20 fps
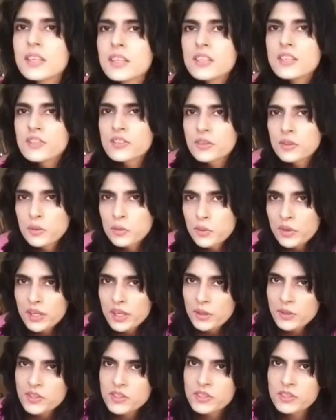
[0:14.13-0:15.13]
So when
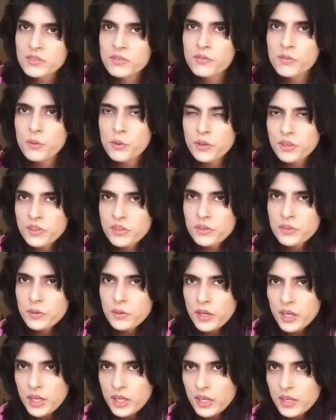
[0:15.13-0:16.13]
I was in fourth
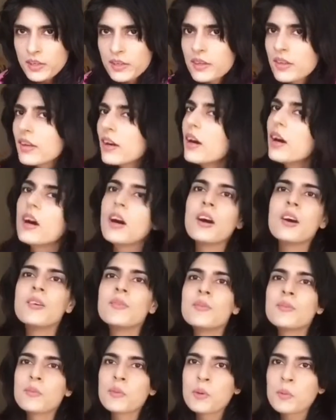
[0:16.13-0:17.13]
grade,
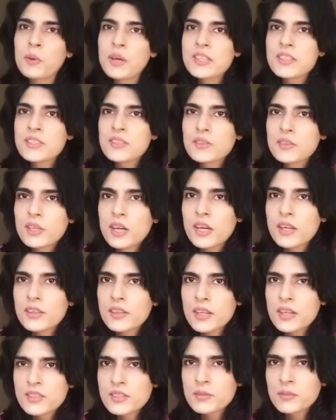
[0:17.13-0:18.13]
we went to
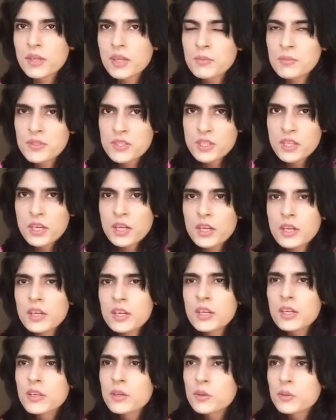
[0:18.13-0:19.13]
Kaidazm Kamazar,
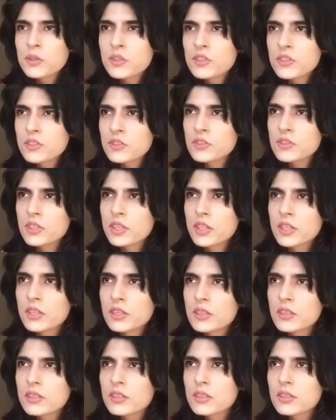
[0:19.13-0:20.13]
which is like
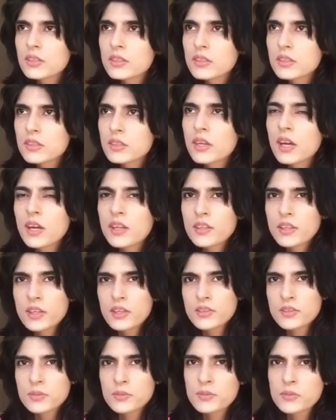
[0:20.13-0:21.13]

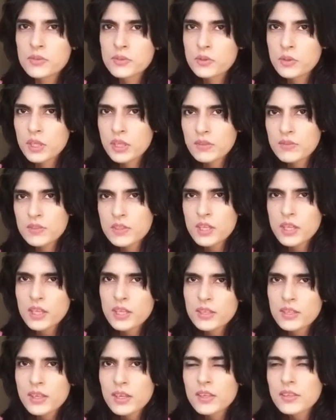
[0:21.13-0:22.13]
Kaidazm's gravesite,
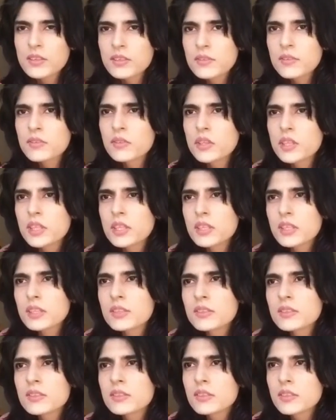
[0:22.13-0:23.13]
kind of like
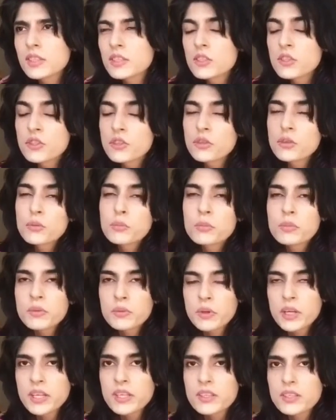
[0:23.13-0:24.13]
it's a tomb,
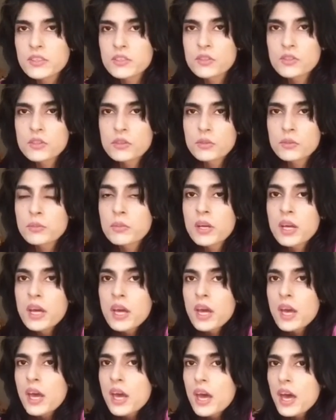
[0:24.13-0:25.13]
right? It's a tomb,
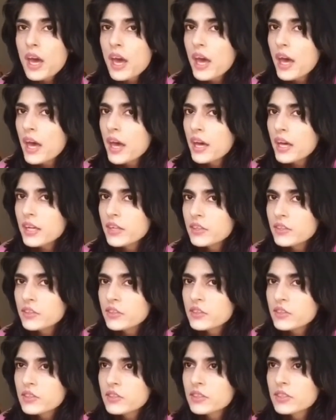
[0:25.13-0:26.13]
and
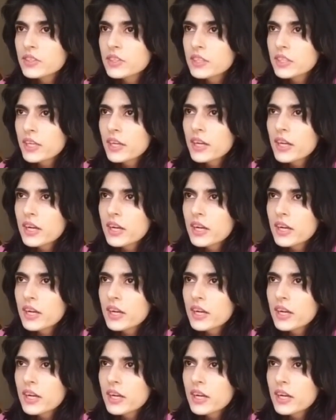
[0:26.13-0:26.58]
yeah,